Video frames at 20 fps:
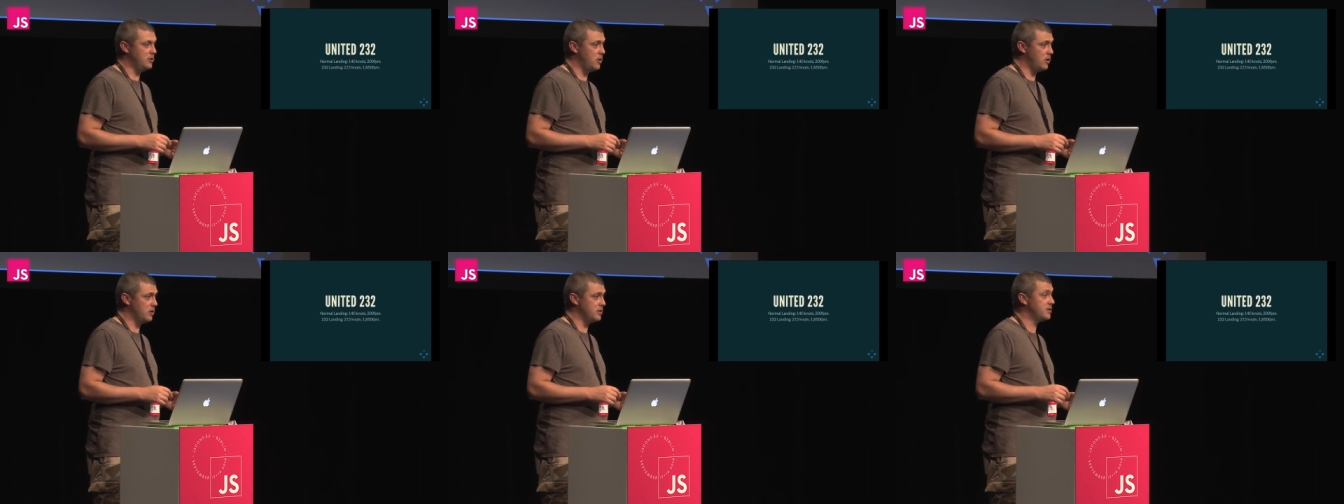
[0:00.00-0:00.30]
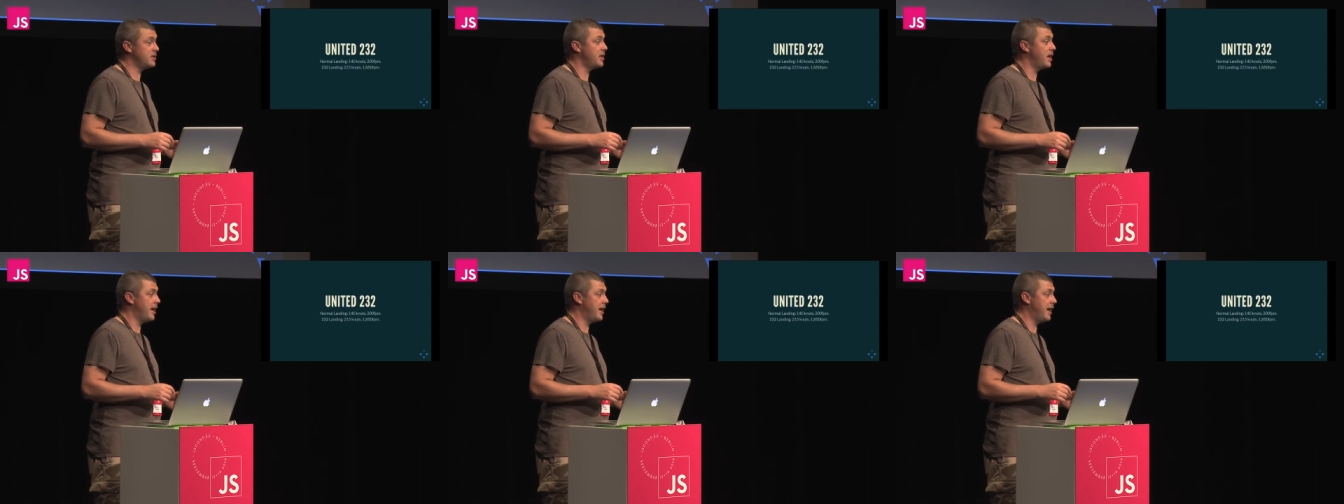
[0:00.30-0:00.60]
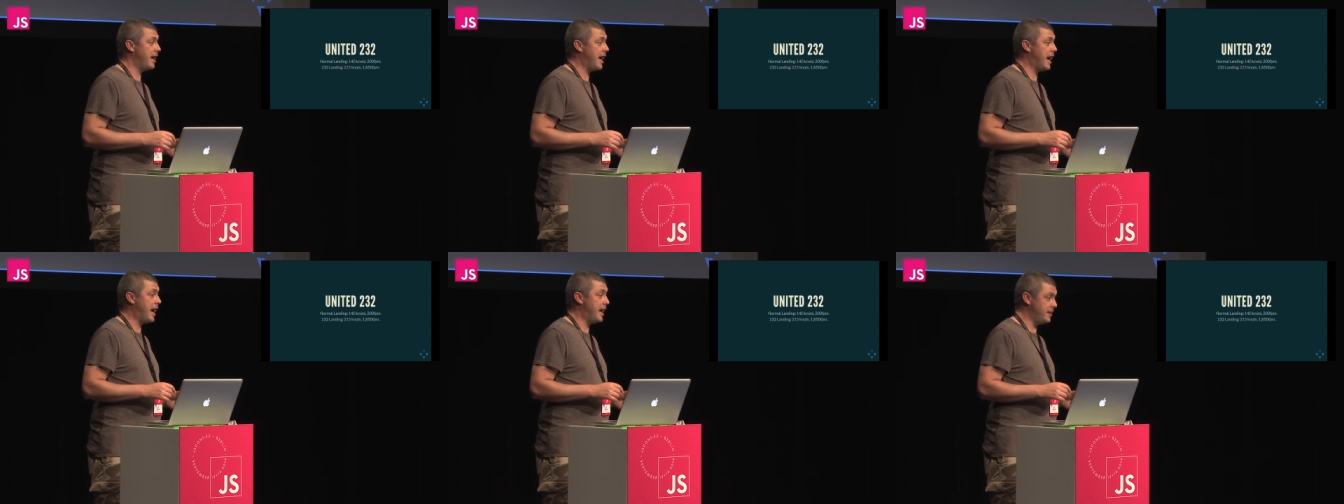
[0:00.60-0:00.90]
knots
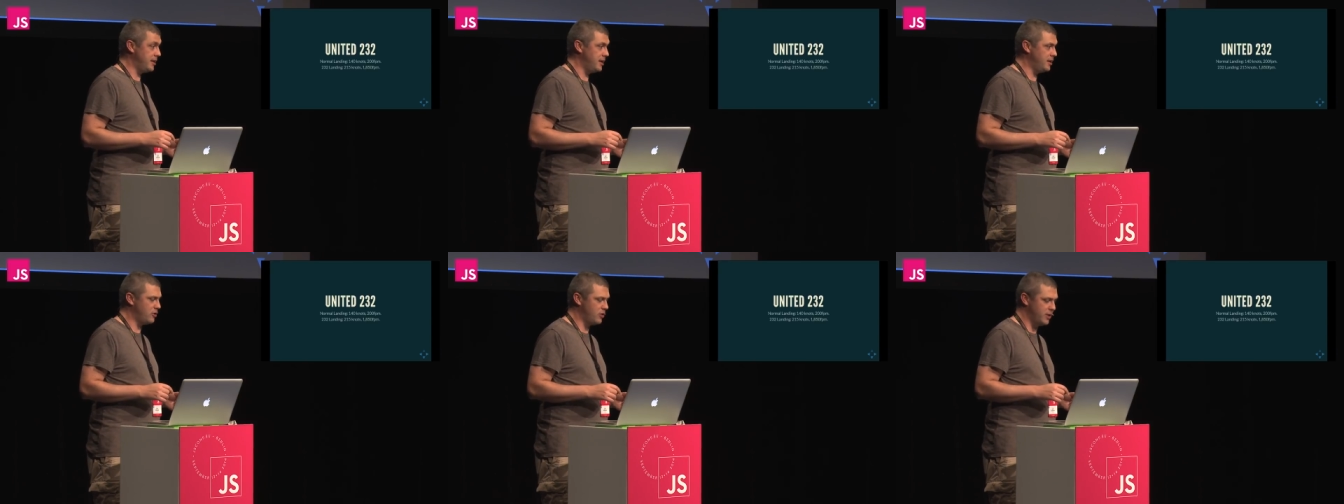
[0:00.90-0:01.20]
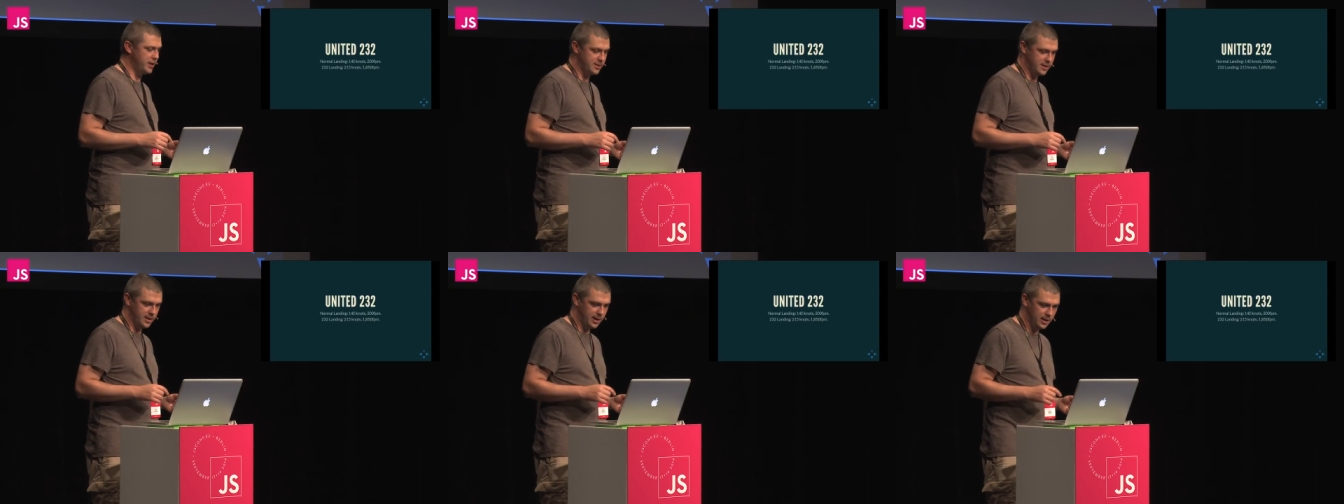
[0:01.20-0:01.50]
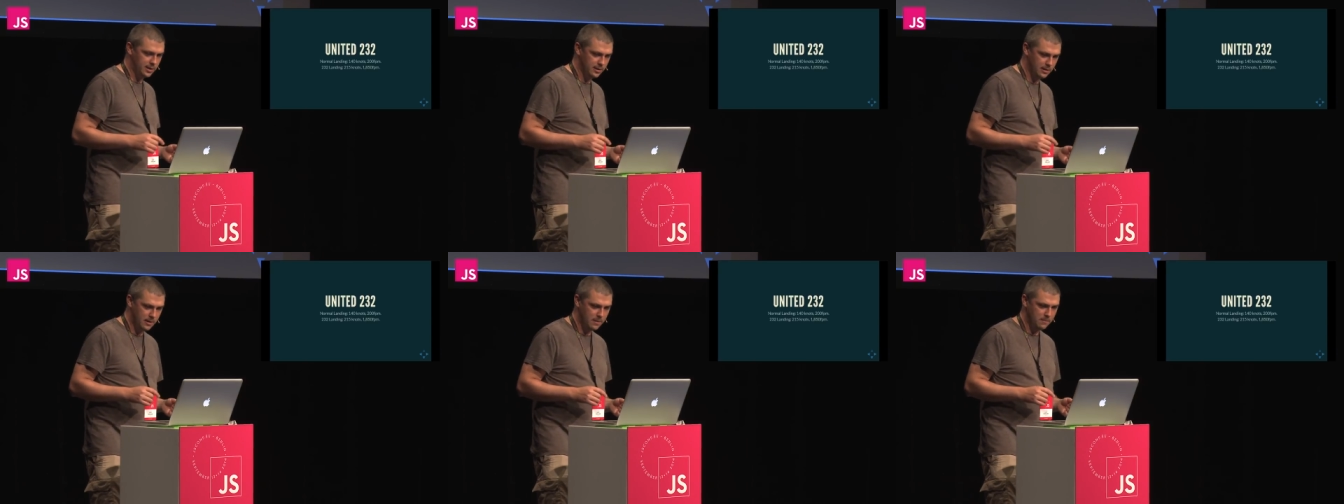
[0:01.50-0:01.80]
and
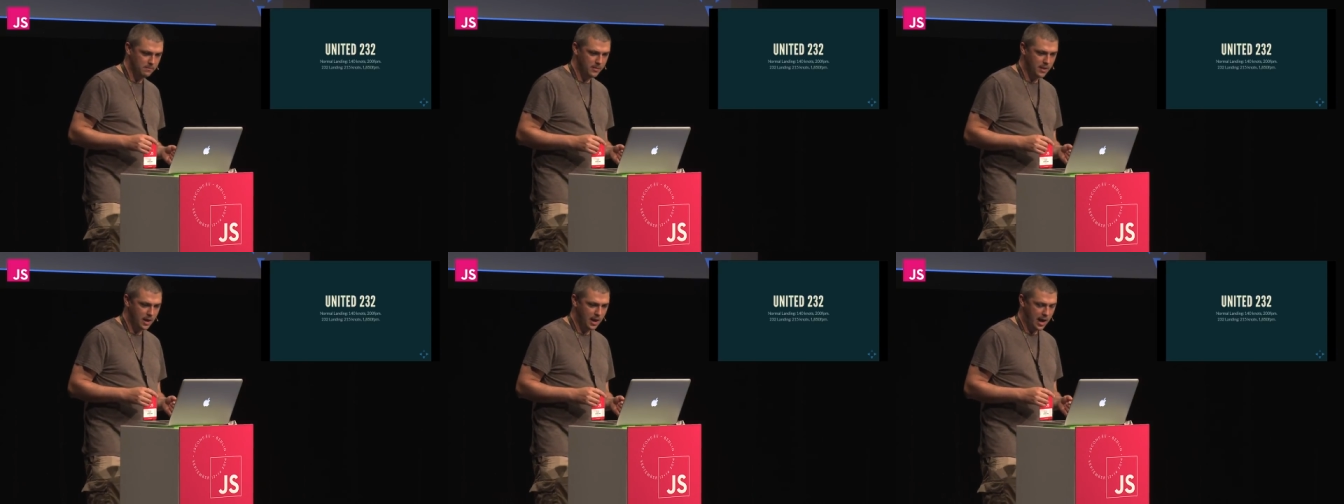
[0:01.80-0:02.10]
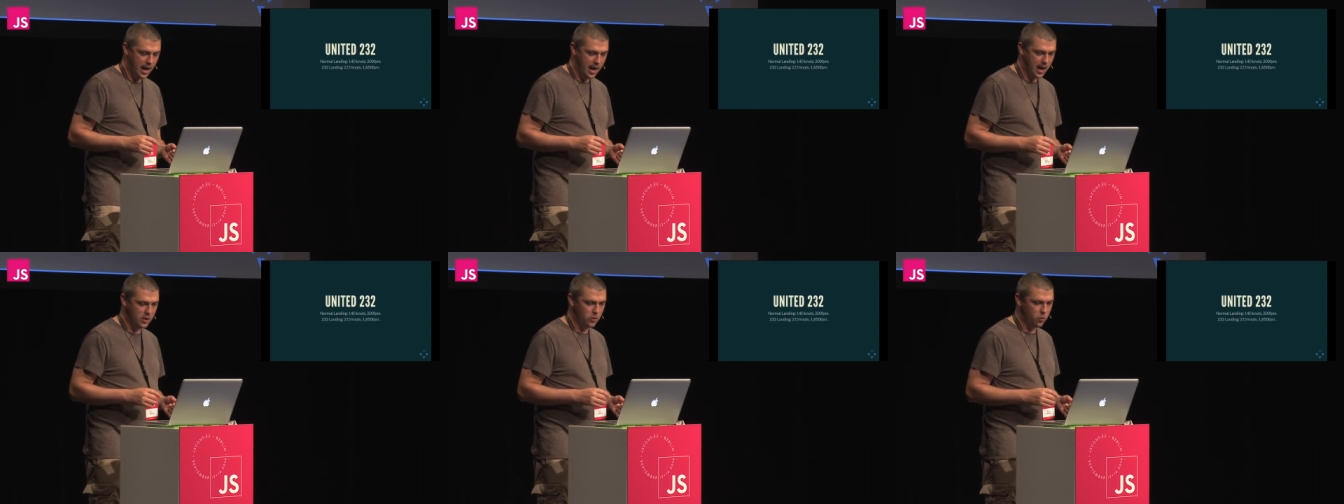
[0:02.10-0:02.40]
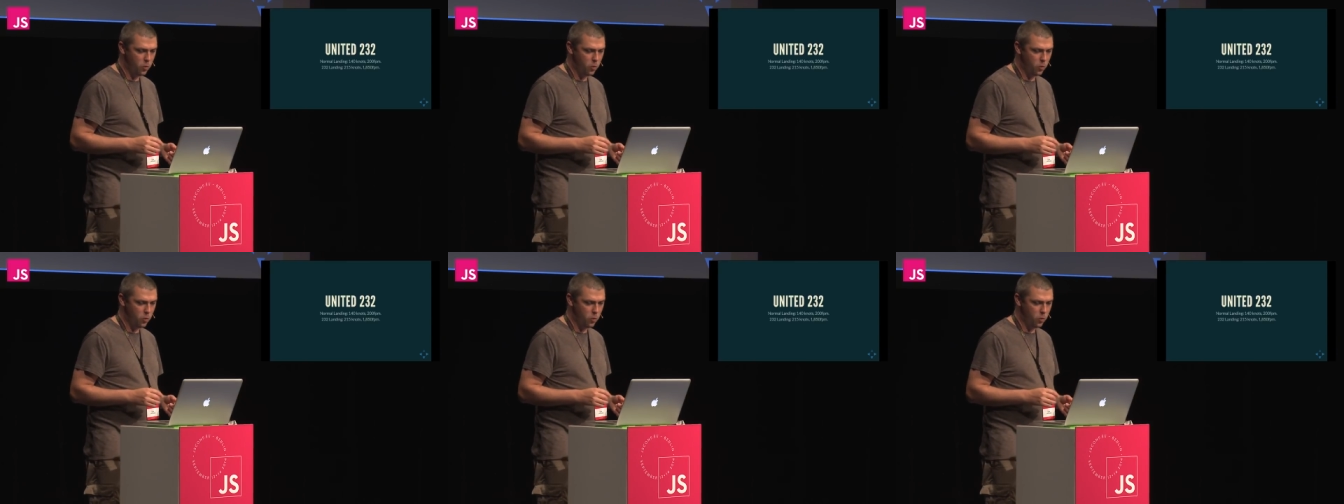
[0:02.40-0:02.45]
increasing, and